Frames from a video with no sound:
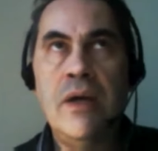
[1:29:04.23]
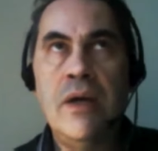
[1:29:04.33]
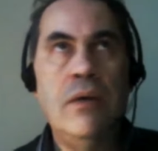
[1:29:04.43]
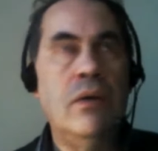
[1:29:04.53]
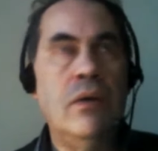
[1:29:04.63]
or
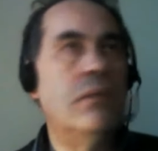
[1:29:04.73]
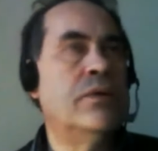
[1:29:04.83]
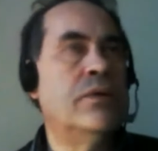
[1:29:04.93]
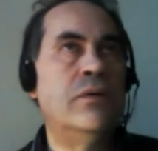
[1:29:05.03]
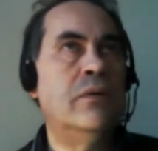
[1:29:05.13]
you want to
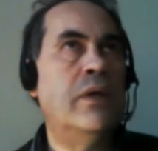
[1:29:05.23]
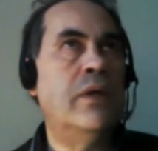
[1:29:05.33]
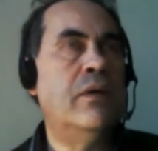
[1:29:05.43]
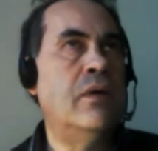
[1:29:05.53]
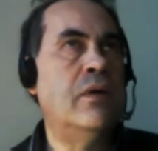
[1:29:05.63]
do anything
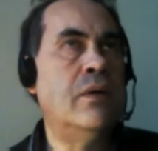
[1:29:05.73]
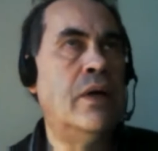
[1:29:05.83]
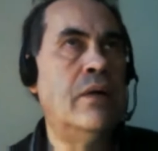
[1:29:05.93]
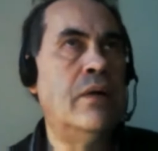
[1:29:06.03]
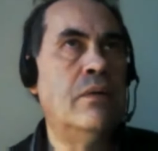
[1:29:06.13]
or other
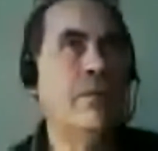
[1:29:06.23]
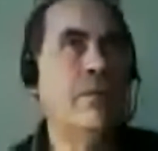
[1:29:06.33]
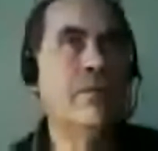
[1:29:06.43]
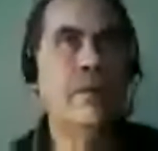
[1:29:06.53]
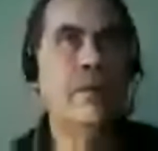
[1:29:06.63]
of those sort
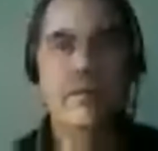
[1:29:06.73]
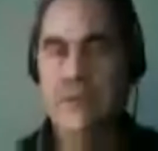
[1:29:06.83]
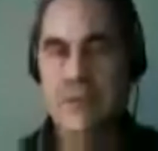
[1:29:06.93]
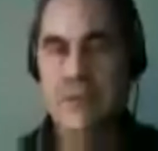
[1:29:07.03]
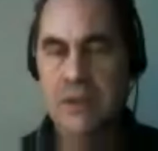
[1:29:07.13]
of. I mean,
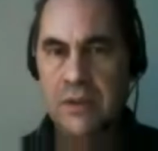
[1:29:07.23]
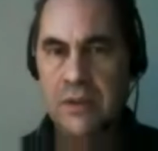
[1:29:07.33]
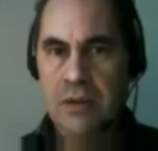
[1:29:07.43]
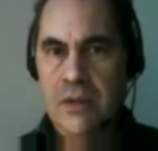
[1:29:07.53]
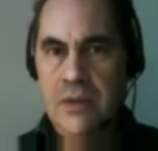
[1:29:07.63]

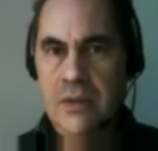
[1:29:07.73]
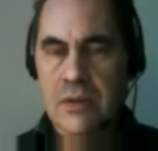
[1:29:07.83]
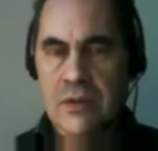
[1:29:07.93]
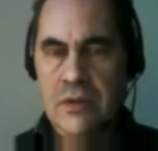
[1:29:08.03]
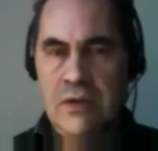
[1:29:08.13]
knock
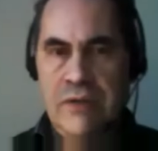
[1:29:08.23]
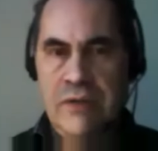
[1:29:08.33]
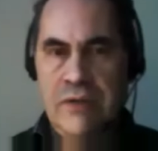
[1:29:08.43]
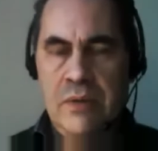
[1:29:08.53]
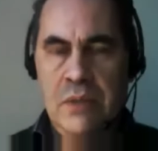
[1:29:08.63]
yourself out, right? I
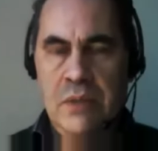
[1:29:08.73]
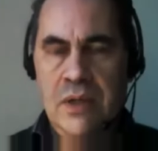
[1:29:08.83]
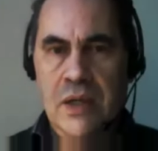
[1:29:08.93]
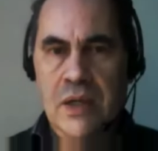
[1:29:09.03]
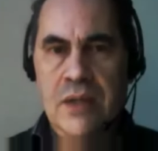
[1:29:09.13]
mean,
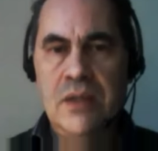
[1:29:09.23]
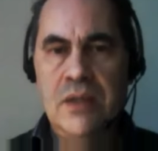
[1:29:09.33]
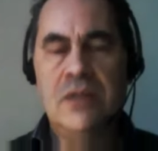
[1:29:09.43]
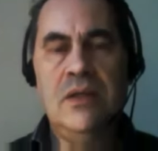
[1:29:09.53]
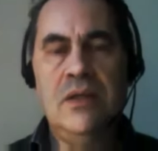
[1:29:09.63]
it, it's
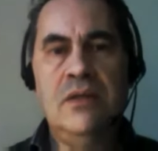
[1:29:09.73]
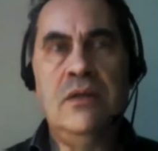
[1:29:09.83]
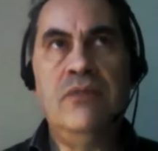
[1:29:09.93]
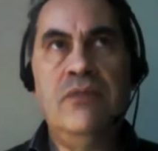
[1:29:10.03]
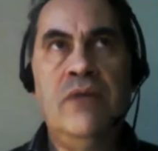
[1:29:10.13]
it's if
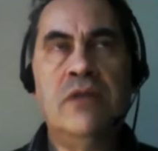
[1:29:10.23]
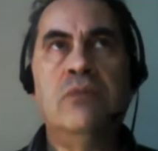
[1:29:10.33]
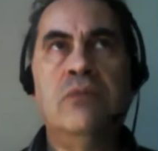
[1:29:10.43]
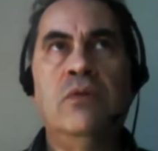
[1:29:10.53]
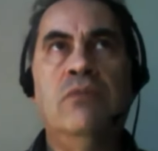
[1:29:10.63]
that's what
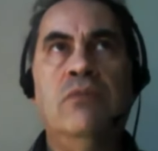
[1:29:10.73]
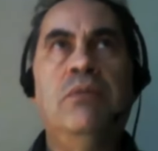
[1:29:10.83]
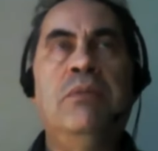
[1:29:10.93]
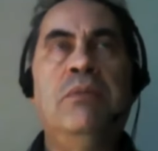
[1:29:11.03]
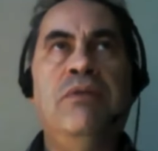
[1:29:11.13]
people
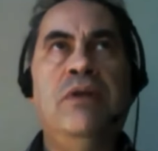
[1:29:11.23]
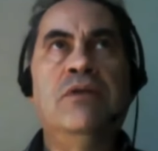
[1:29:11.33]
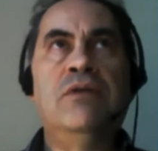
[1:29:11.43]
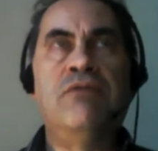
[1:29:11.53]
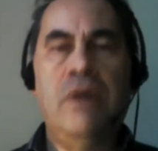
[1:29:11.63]
think is
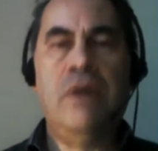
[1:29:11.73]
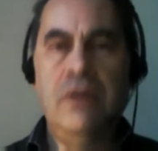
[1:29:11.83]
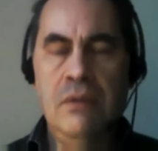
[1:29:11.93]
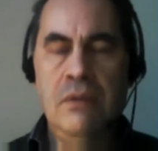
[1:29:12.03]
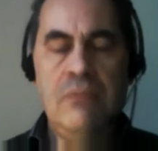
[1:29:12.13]
fun,
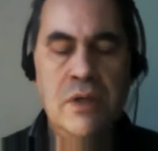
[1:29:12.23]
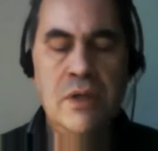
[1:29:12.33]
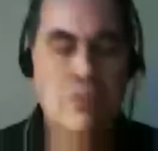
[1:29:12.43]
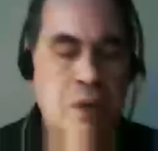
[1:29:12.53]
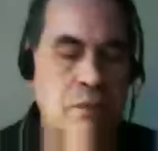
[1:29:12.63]
they should be
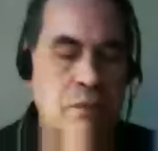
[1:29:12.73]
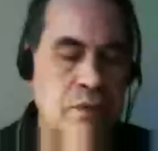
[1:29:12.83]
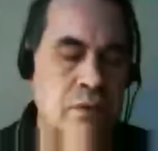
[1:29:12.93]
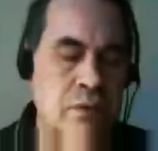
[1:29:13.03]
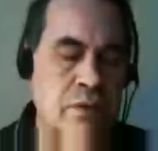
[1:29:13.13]
able to do it, right?